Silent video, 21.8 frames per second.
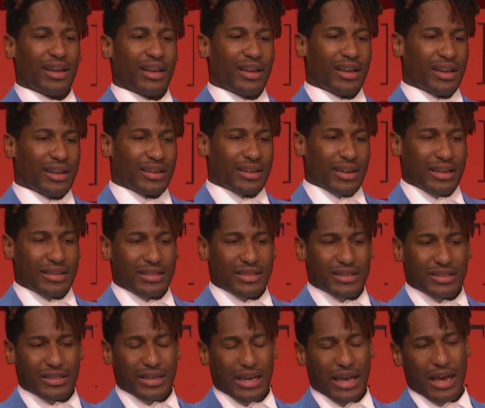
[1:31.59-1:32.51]
it
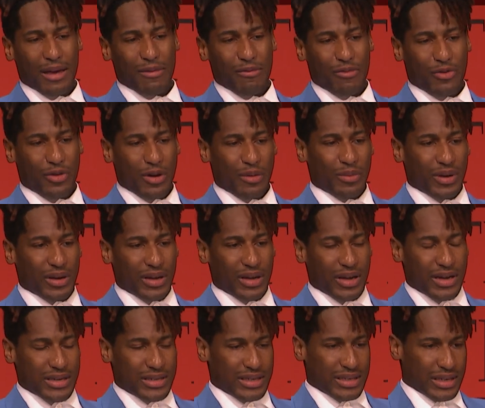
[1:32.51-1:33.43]
just came from
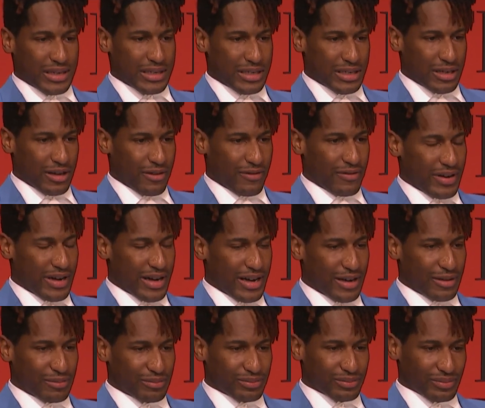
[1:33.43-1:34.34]
a sense
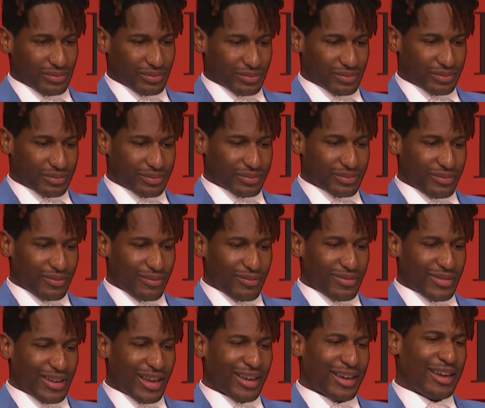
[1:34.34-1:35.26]
of
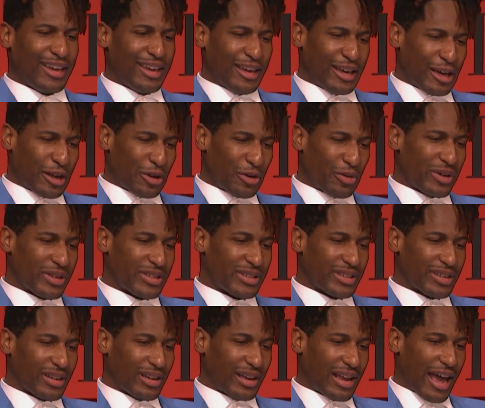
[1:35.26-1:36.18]

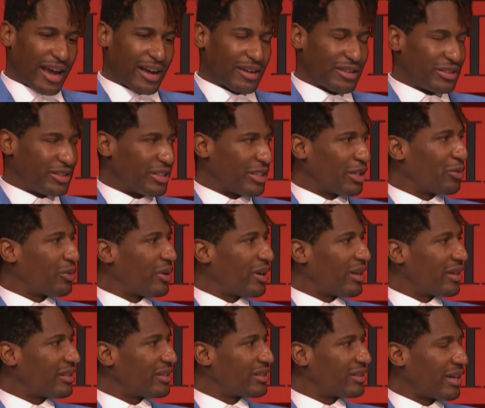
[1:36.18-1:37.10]
ignorance and a lack of genuine
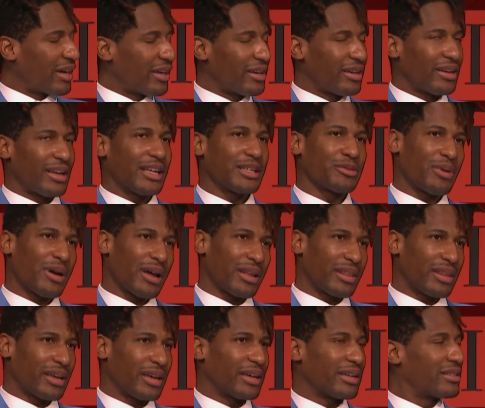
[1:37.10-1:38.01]
understanding. That's why I
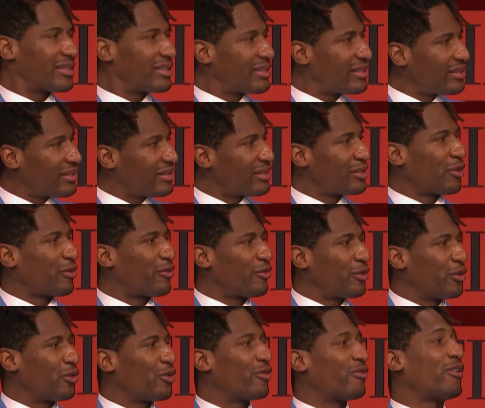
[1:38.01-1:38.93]
think it's so
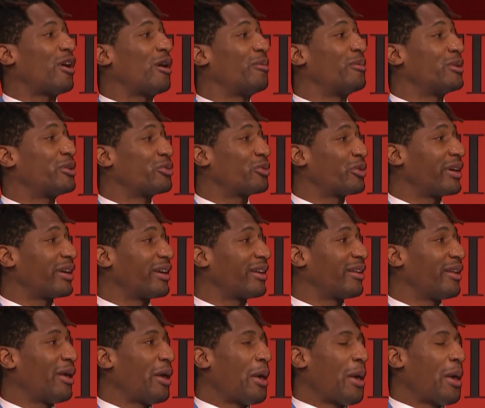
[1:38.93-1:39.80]
few and far between.